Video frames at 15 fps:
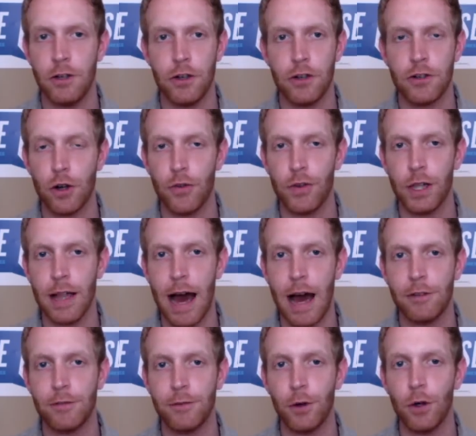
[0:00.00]
just over the
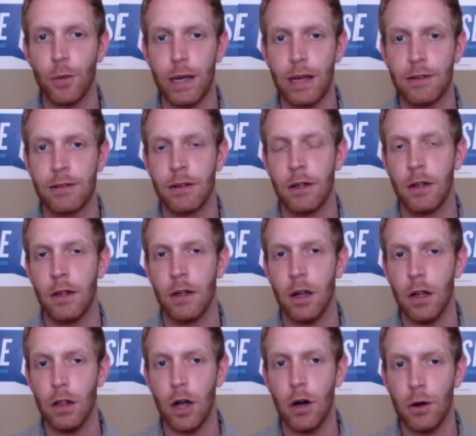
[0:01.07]
last four weeks
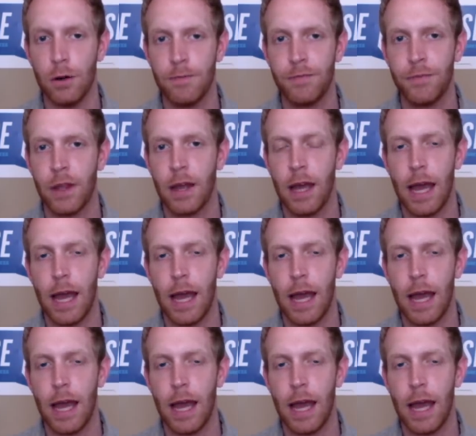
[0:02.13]
alone.